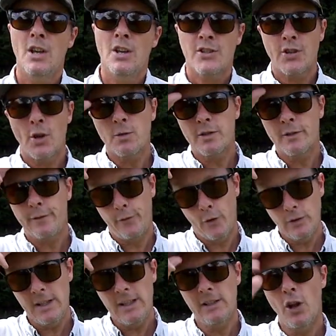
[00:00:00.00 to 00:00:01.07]
So to
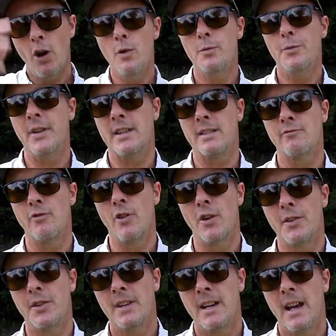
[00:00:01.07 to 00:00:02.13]
fully load this
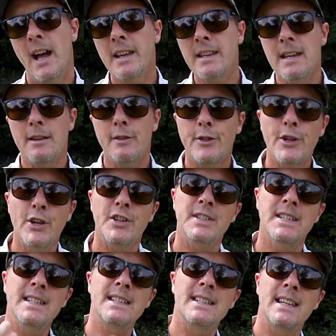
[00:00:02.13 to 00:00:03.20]
rod, I need
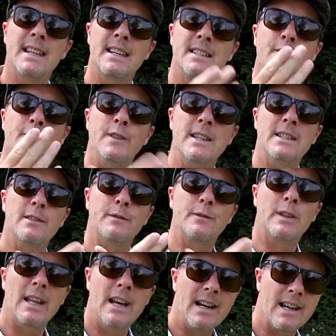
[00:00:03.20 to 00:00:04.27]
36 feet of
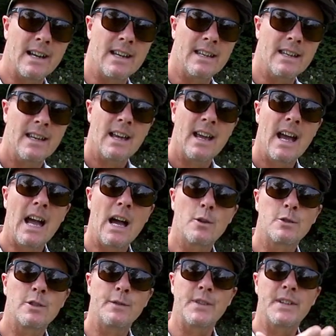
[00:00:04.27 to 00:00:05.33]
line
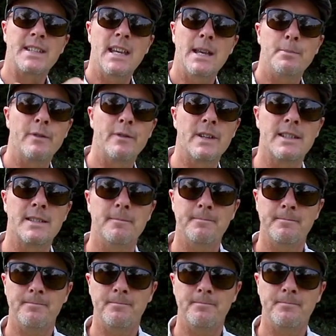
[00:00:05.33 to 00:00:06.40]
out of the tip of it.
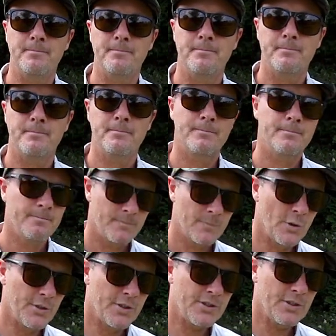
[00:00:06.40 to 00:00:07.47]

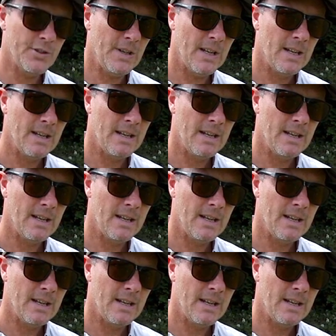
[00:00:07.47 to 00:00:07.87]
Understood?